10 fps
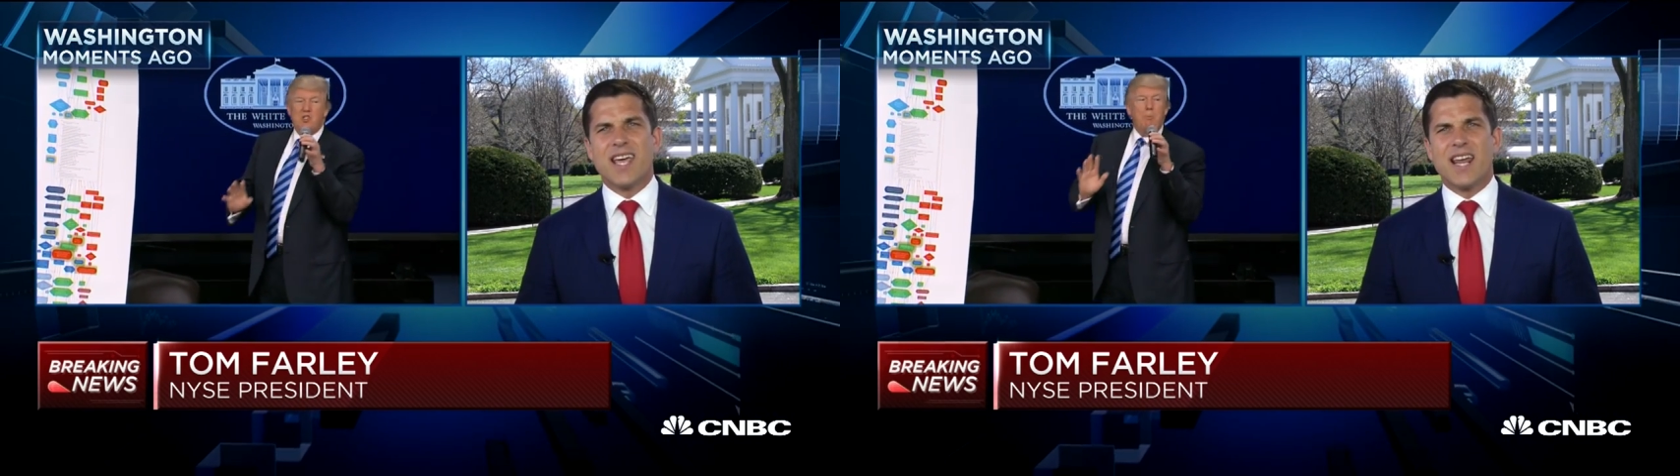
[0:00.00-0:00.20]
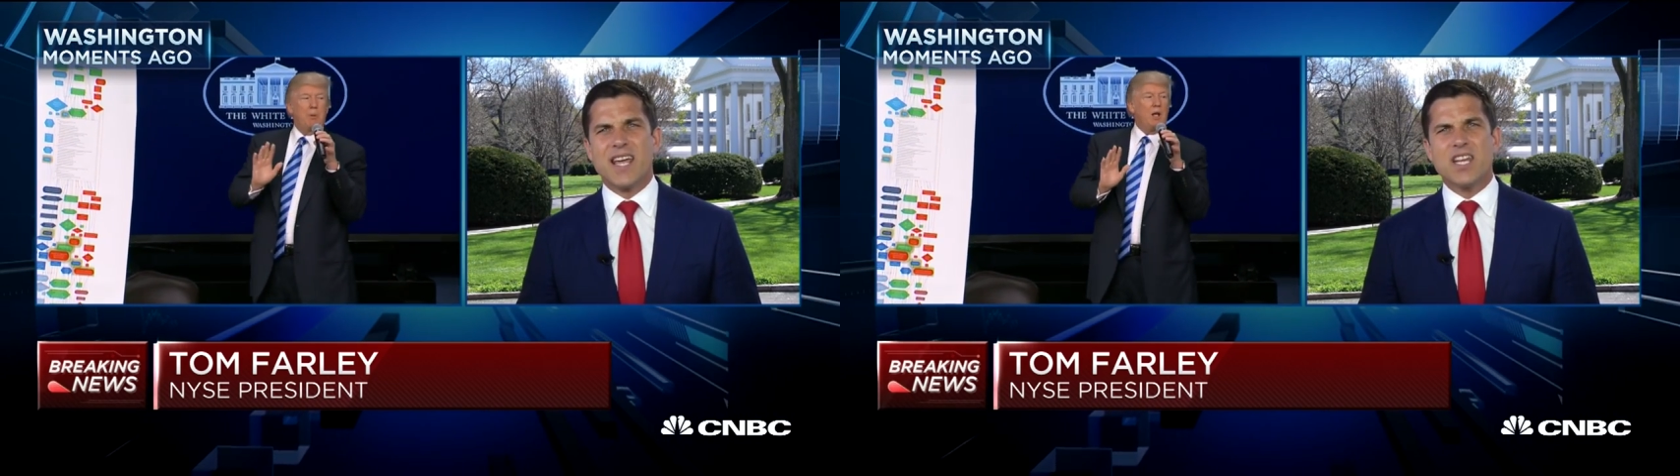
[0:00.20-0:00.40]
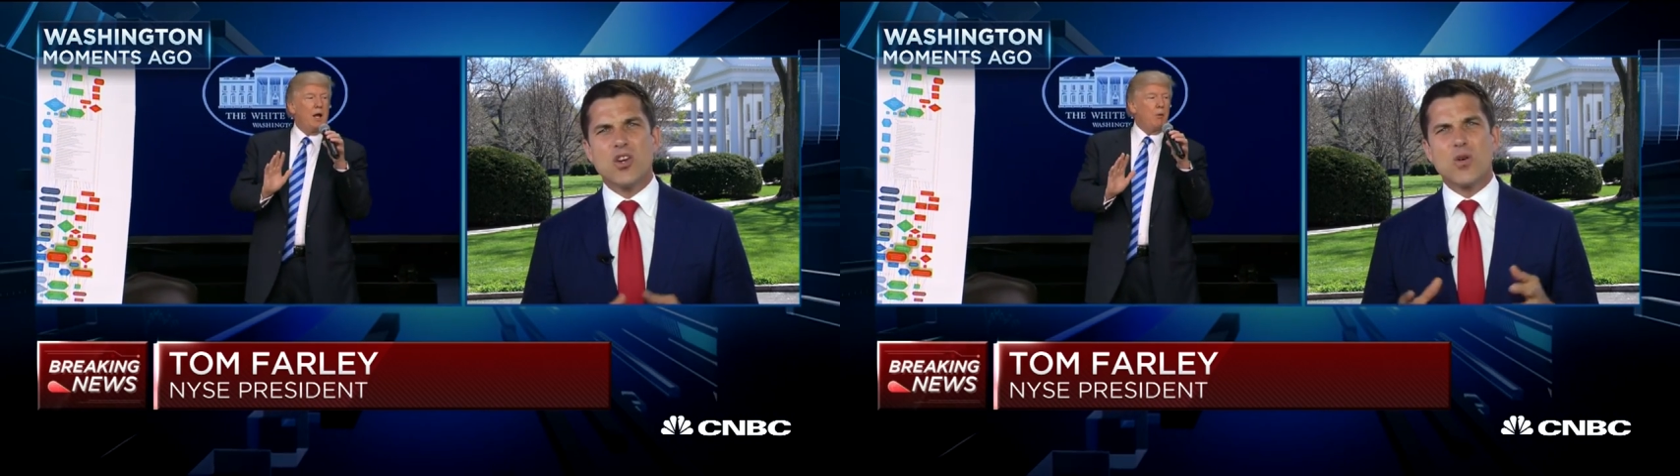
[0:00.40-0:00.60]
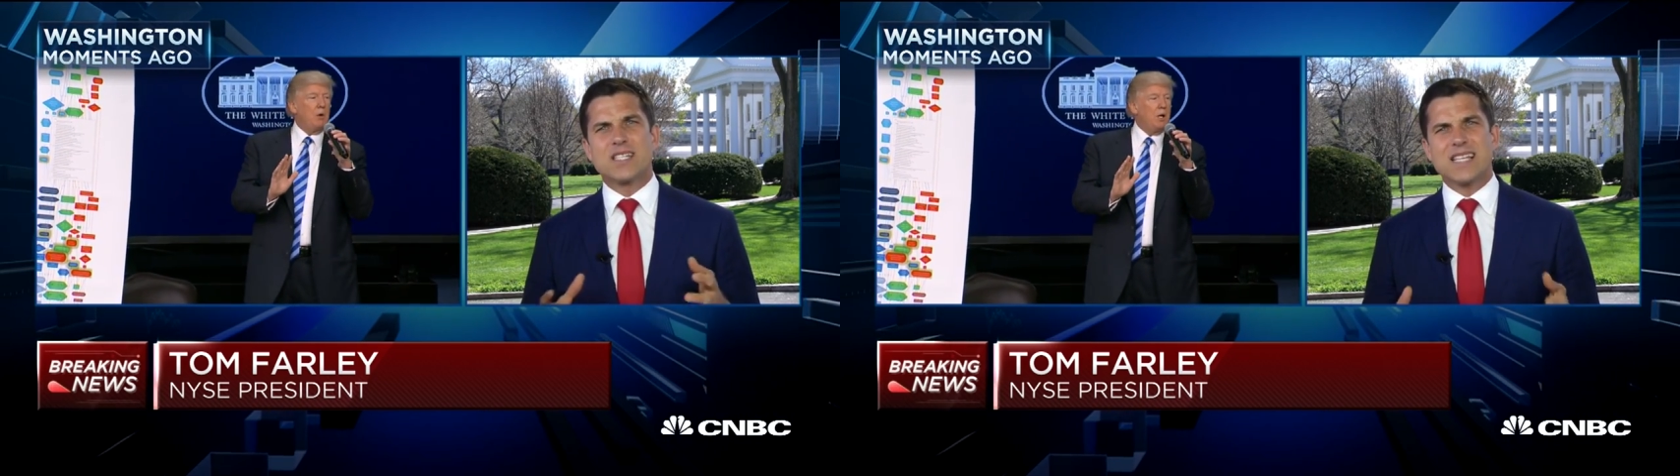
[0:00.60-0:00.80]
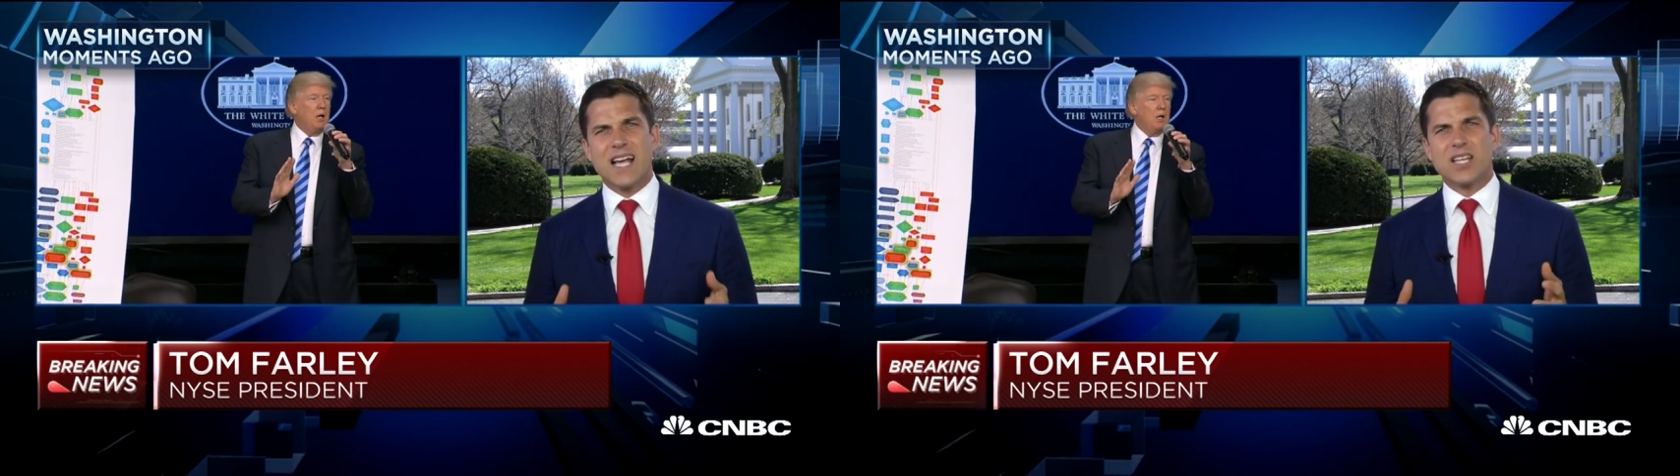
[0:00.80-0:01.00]
And I didn't know
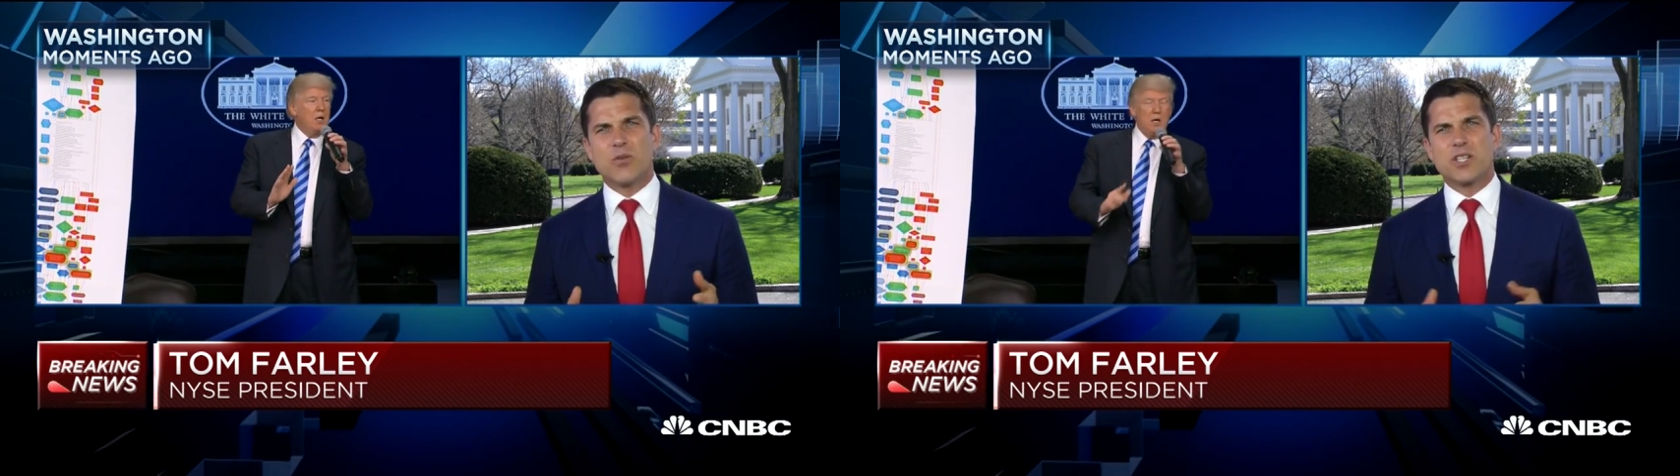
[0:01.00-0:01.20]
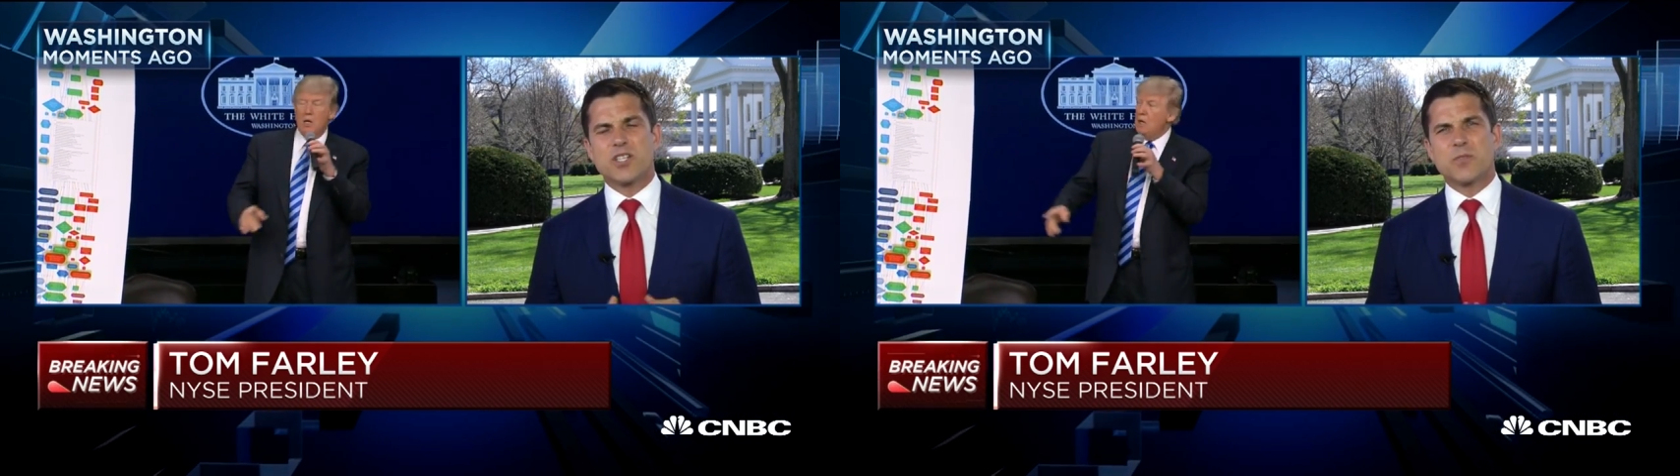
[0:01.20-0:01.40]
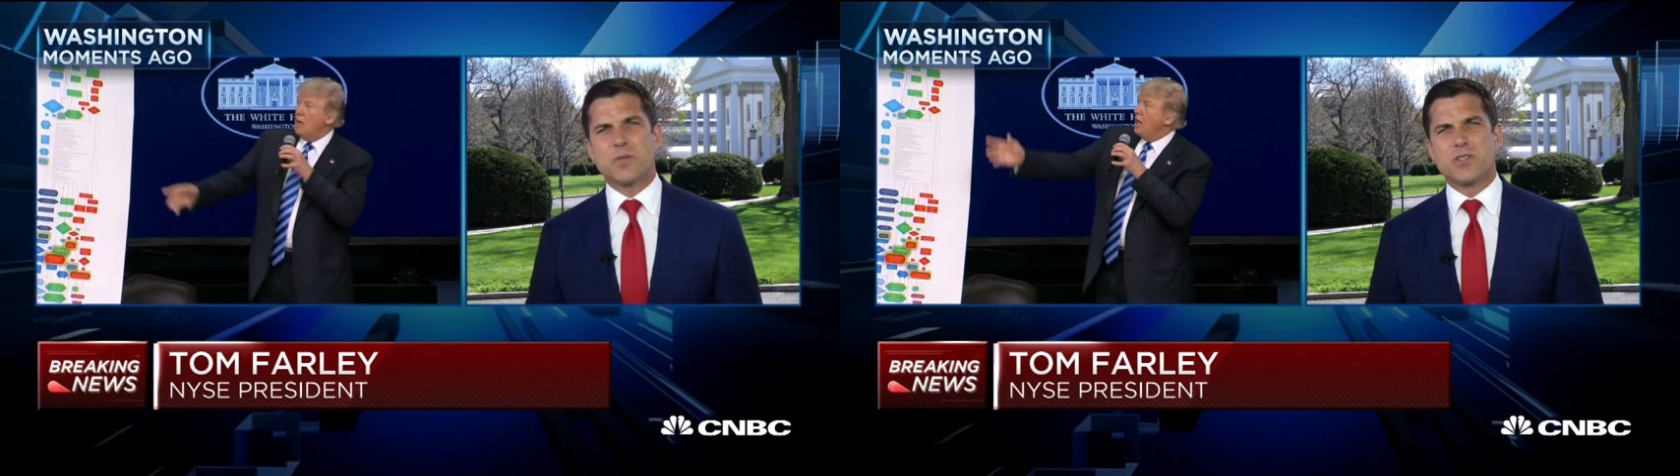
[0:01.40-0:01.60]
exactly what to,